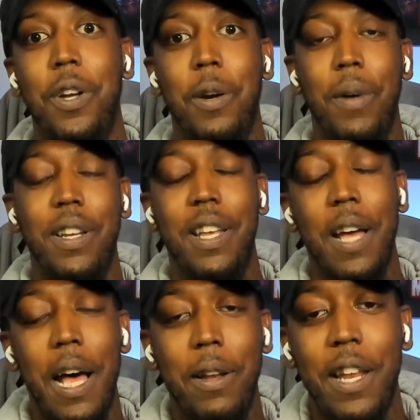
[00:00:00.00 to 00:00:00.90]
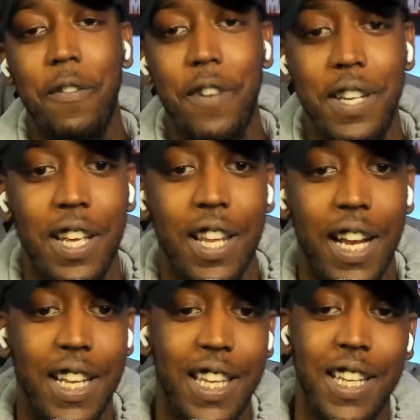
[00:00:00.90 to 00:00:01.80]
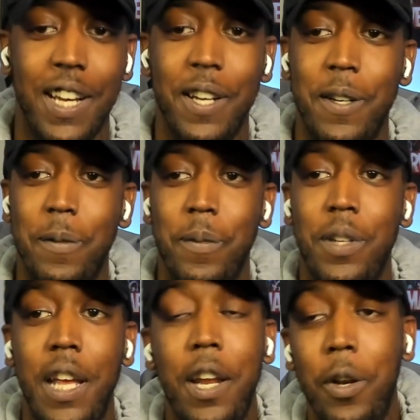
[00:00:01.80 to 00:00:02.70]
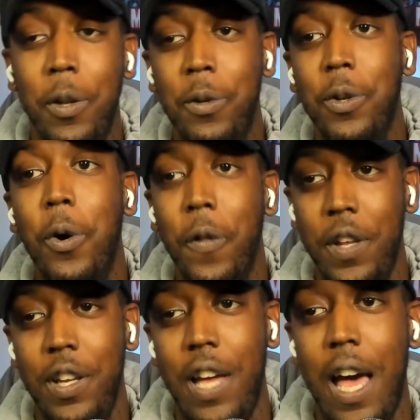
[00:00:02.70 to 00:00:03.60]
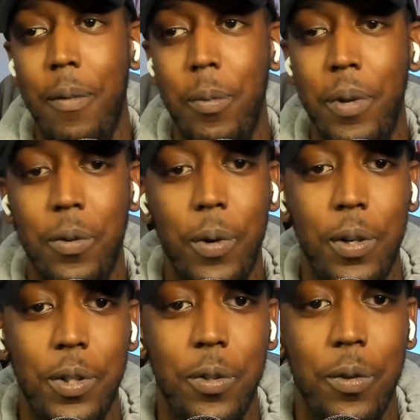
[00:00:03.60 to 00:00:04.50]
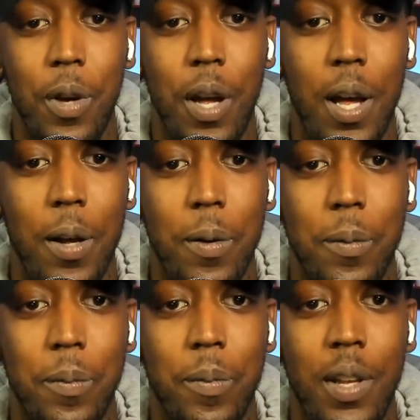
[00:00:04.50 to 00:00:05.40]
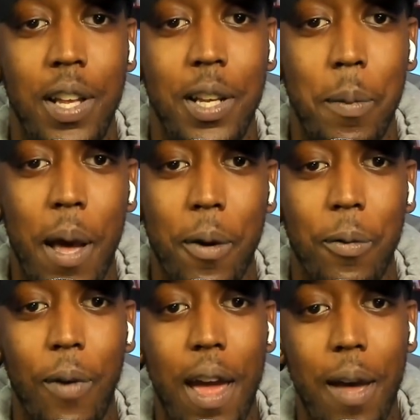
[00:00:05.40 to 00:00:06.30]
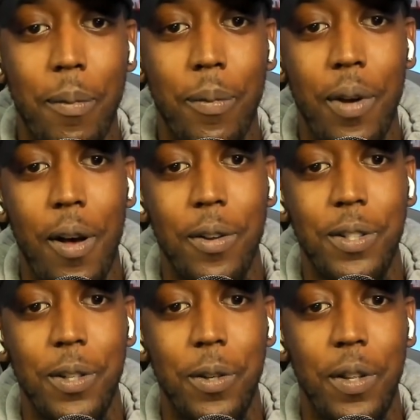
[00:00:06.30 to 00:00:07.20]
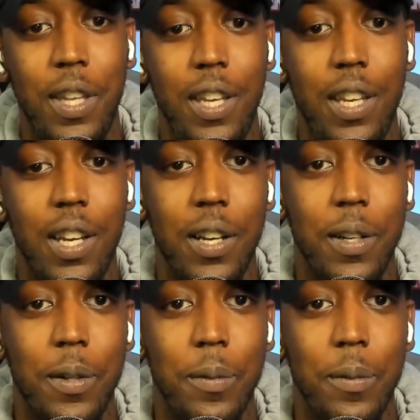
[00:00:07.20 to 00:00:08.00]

sorry about that. I definitely did like the interludes on the album as well too. The Michael rap, also the